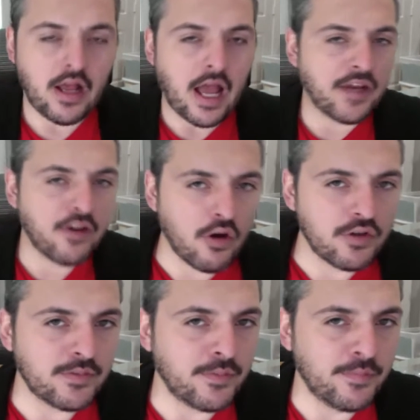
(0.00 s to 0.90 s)
I know
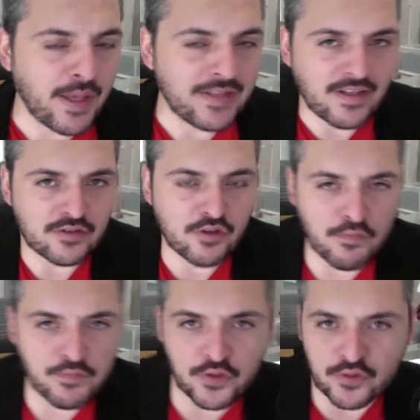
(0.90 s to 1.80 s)
it may sound
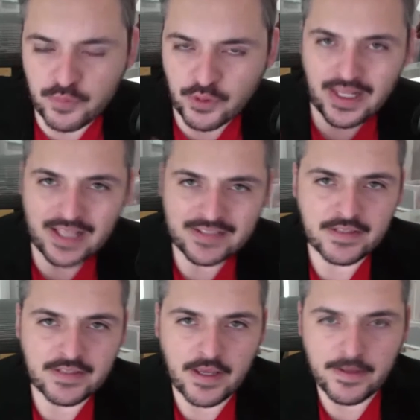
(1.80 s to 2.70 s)
confused, but let's
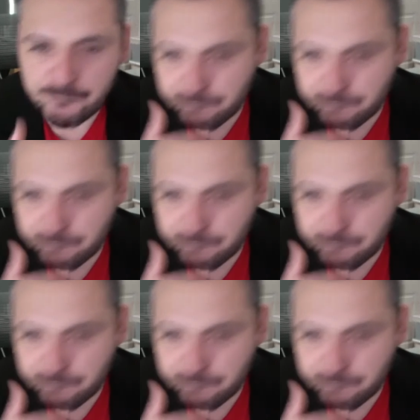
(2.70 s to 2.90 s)
say